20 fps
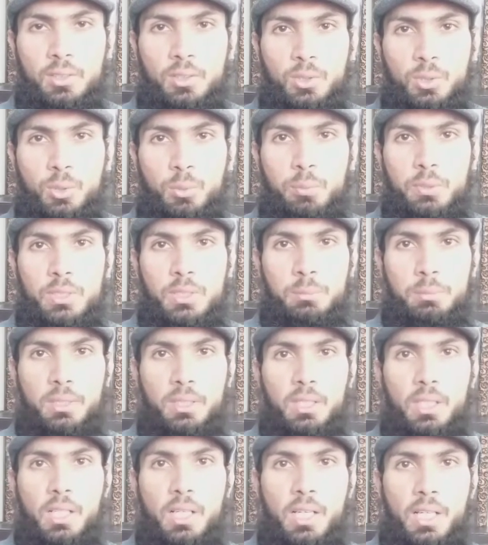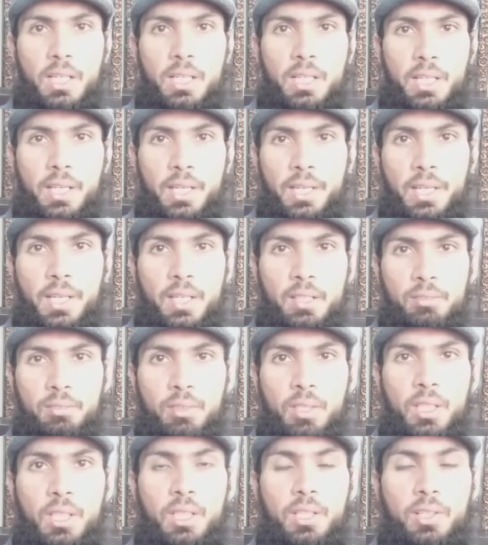You will speak I have
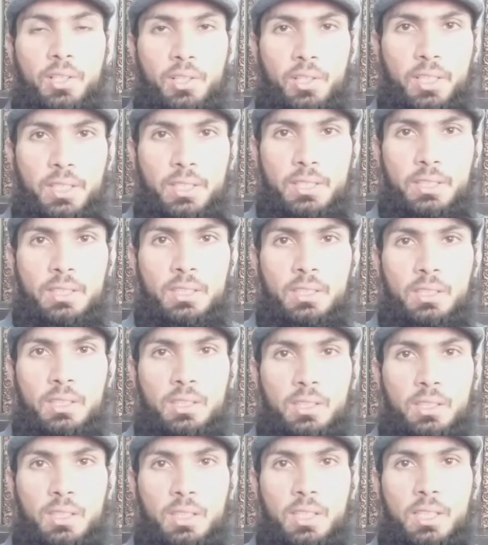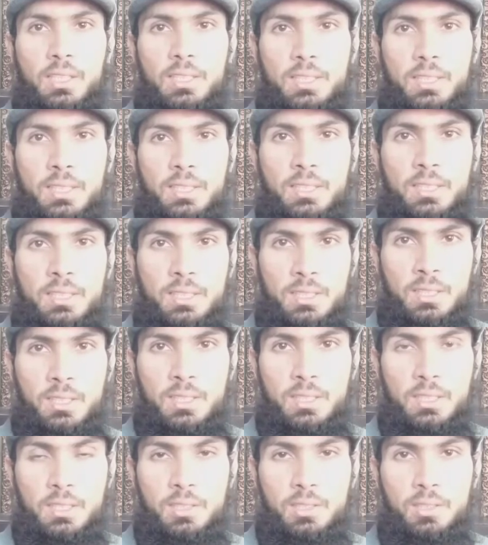written the
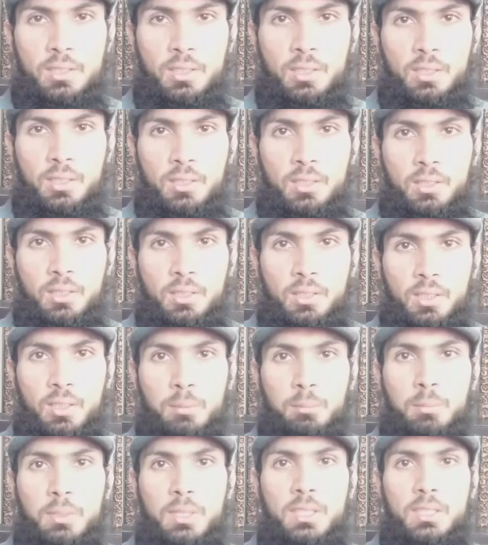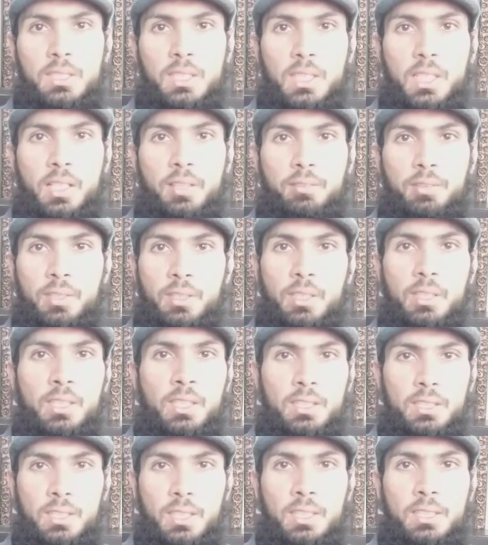sentences. That means I have written the
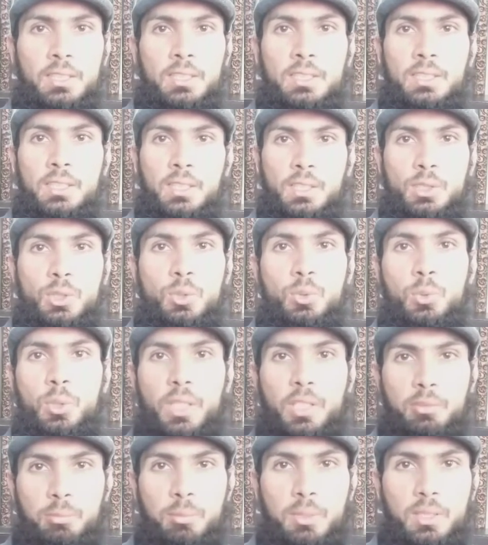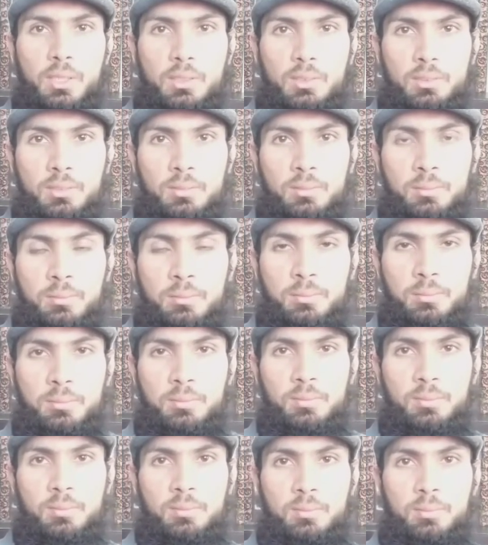sentences you gave me.
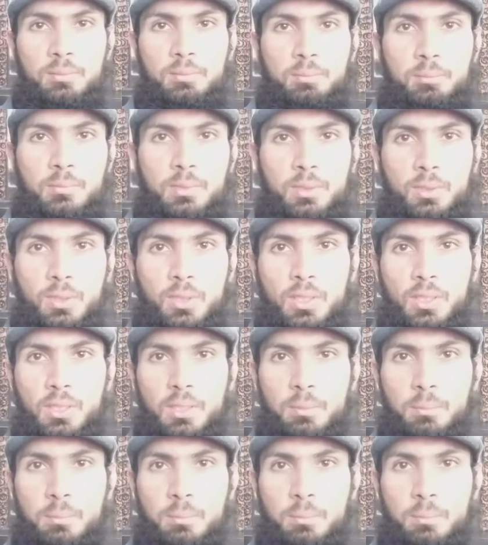Okay.